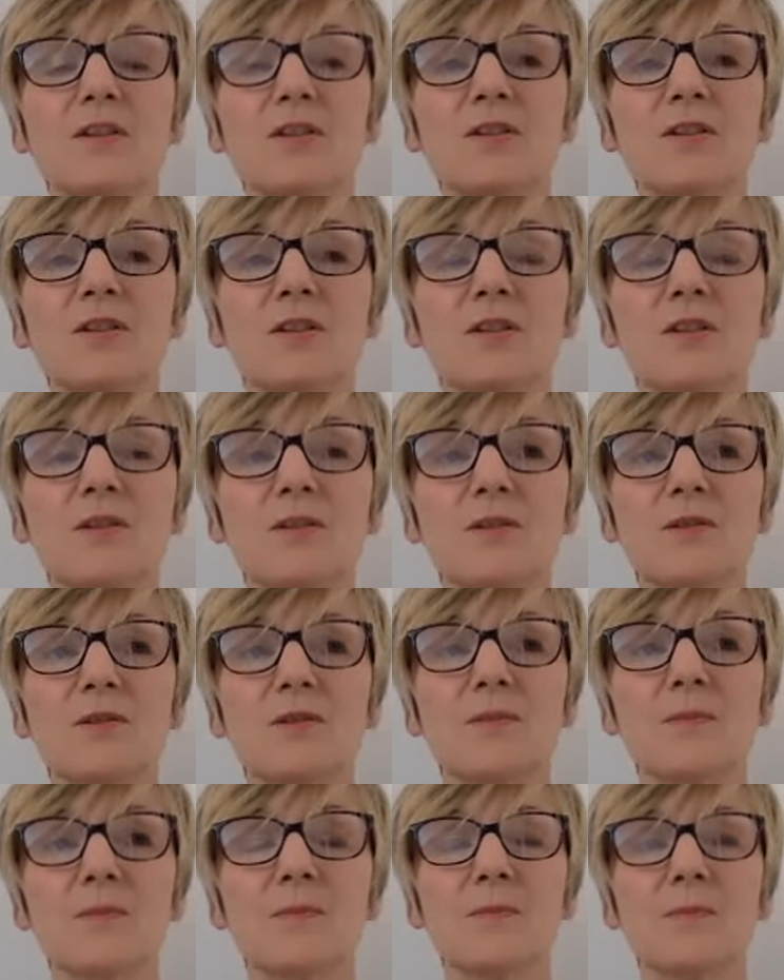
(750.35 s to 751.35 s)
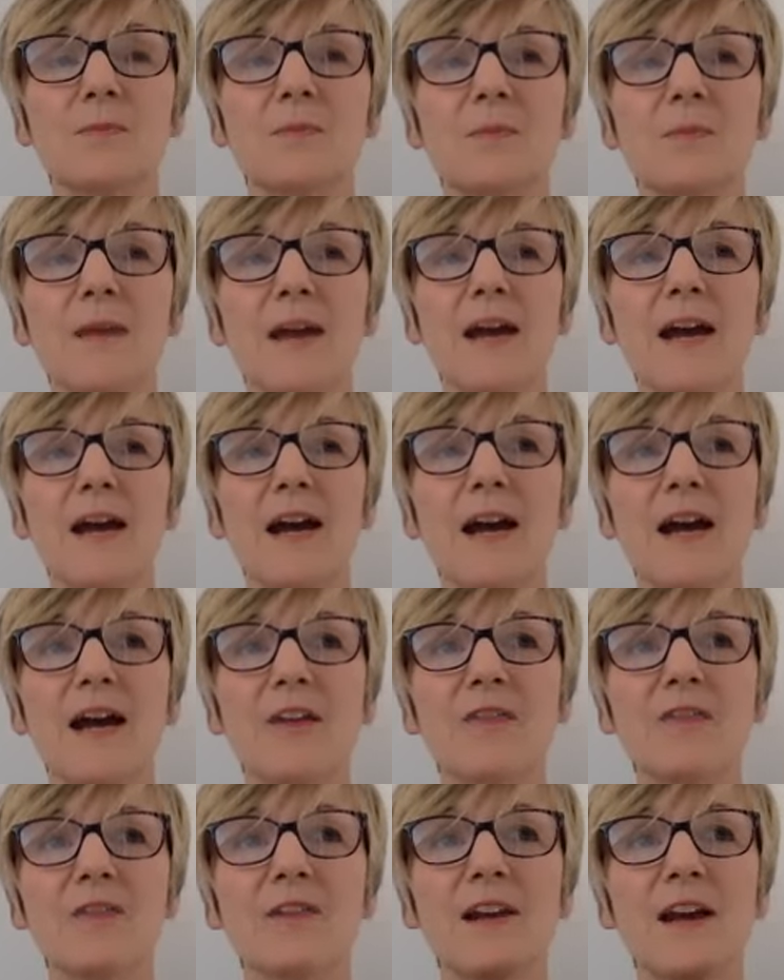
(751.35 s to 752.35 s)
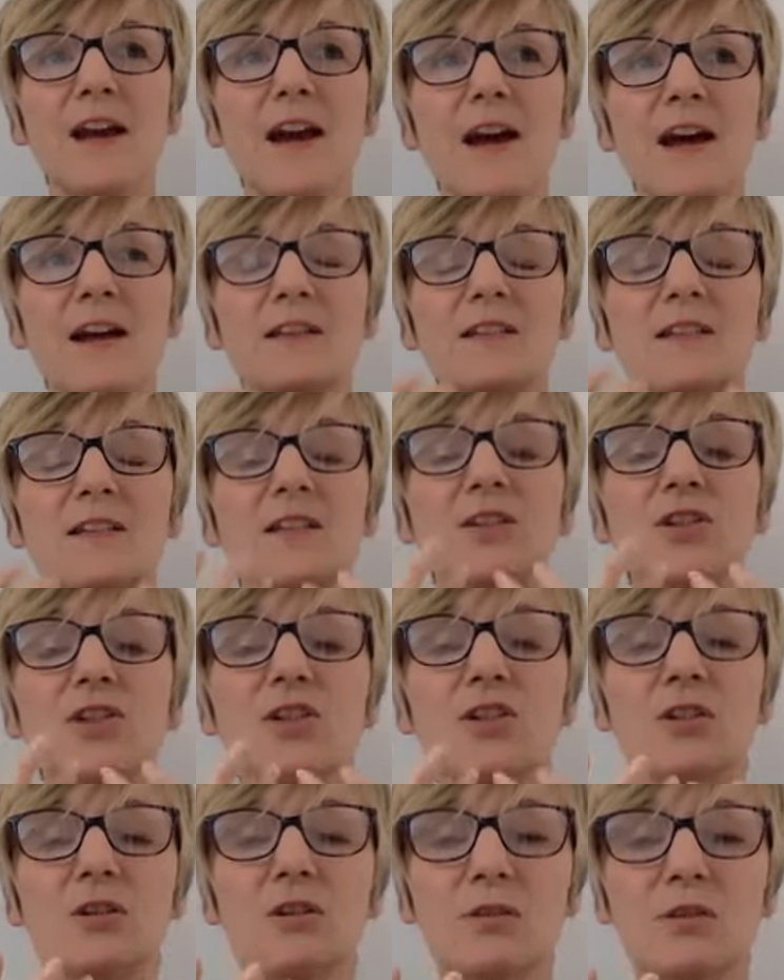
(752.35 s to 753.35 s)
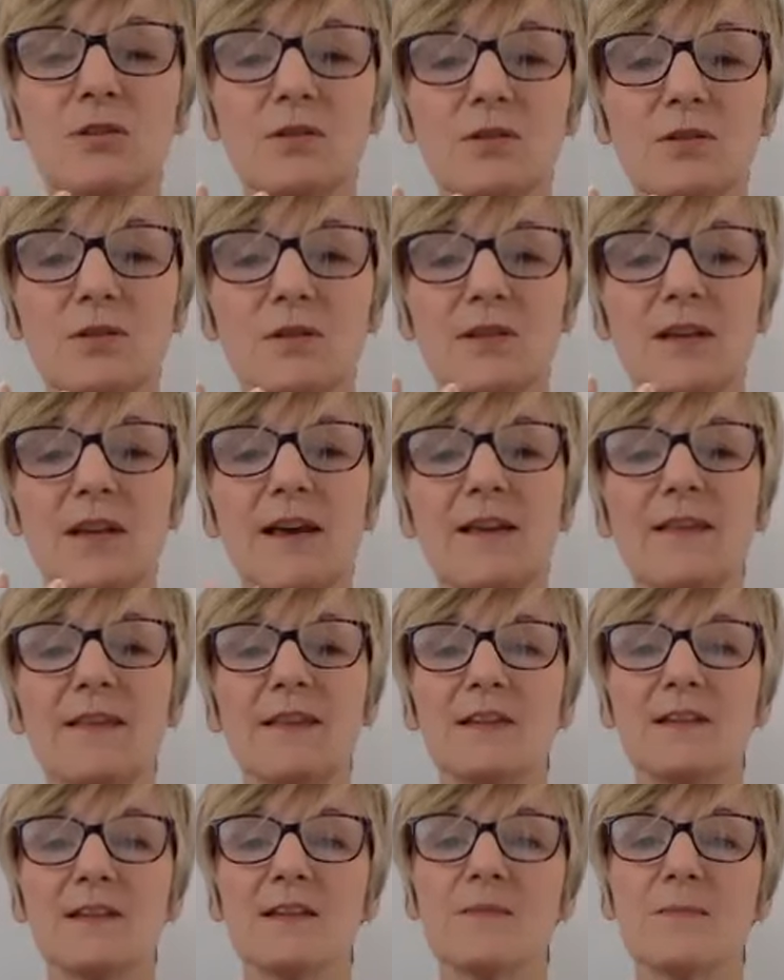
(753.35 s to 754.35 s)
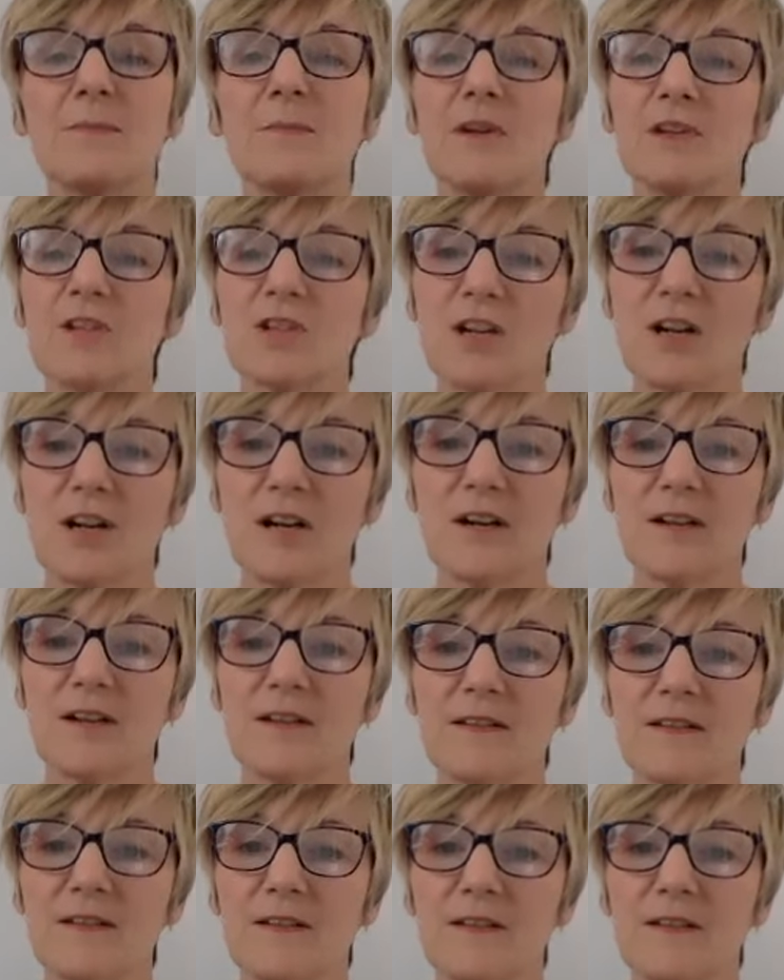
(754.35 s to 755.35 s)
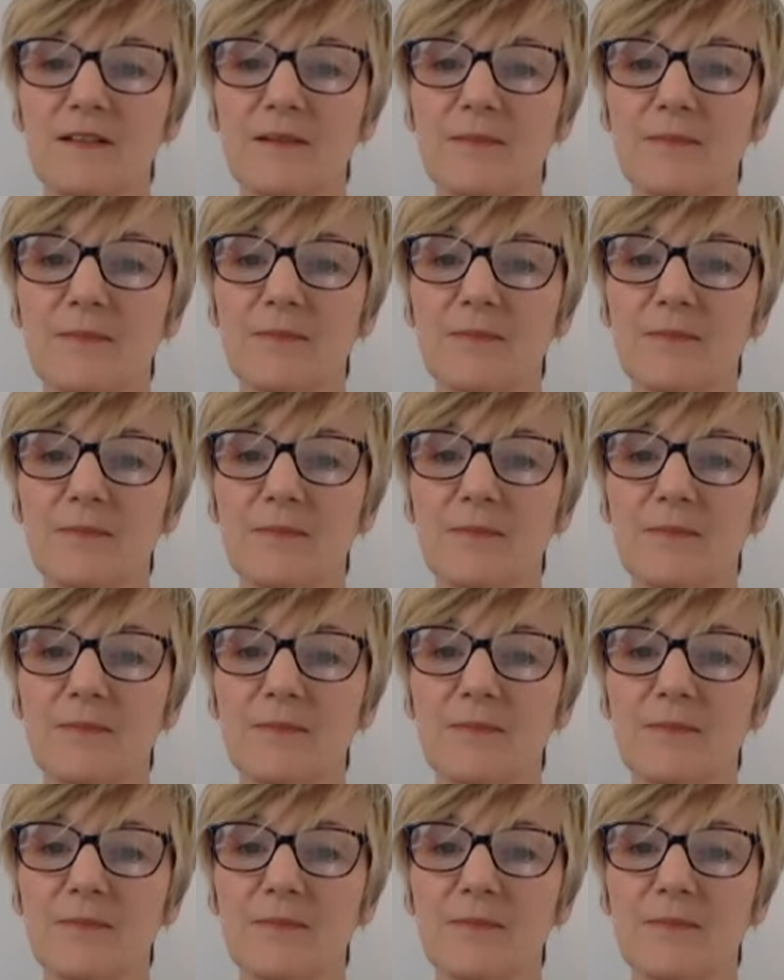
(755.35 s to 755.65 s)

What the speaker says: to have an attitude that is much kinder,